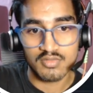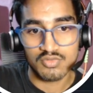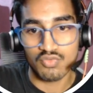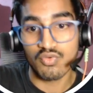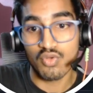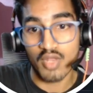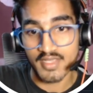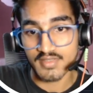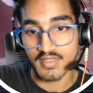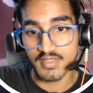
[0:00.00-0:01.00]
full
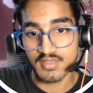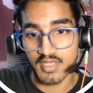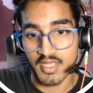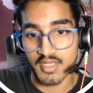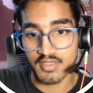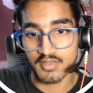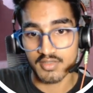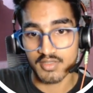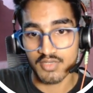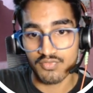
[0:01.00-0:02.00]
access, like
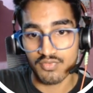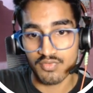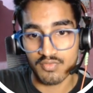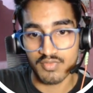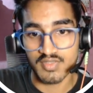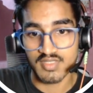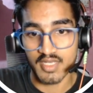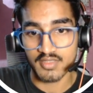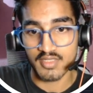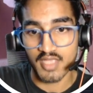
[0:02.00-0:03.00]
if we
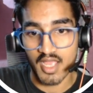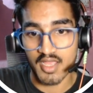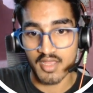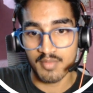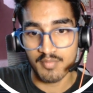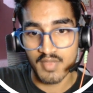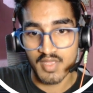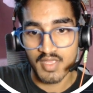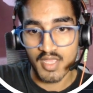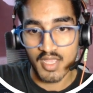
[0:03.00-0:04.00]
select the IAM
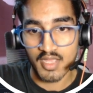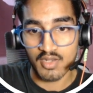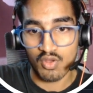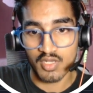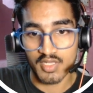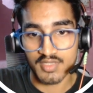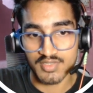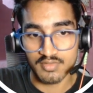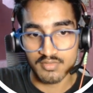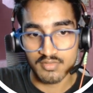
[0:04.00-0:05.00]
and all
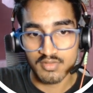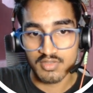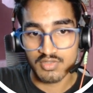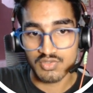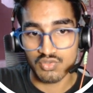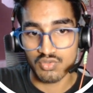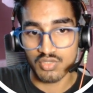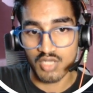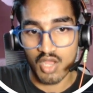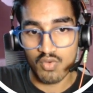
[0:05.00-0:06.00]
action, so
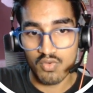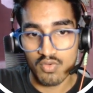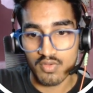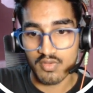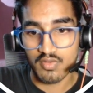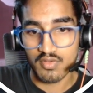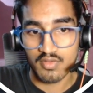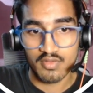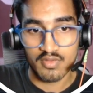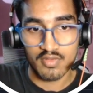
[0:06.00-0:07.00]
now
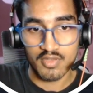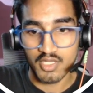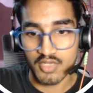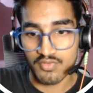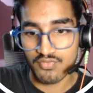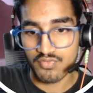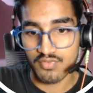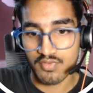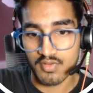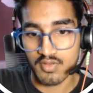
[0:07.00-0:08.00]
if
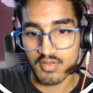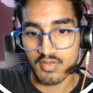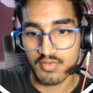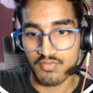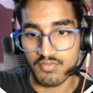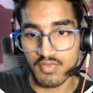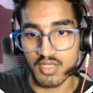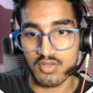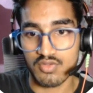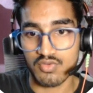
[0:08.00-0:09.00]

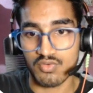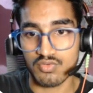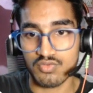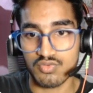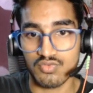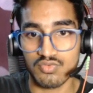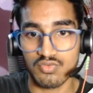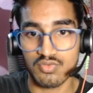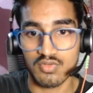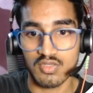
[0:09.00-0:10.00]
we go
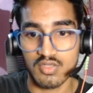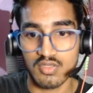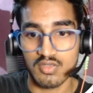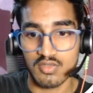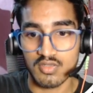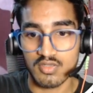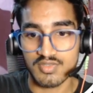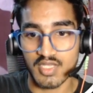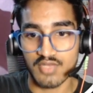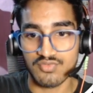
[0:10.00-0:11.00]
to
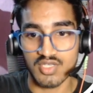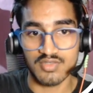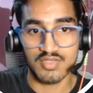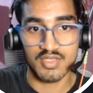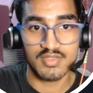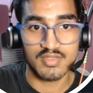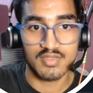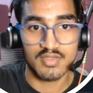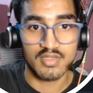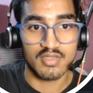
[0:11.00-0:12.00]
save changes
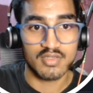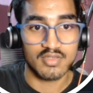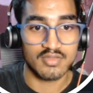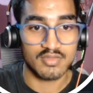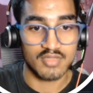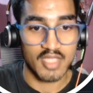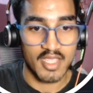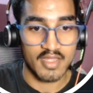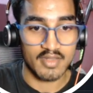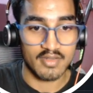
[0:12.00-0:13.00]

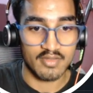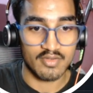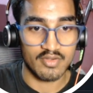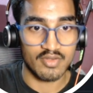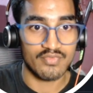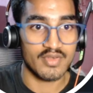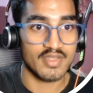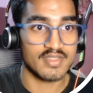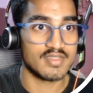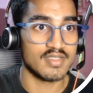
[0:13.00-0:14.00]
and
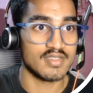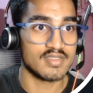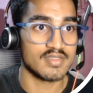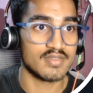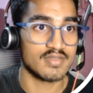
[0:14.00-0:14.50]
refresh this,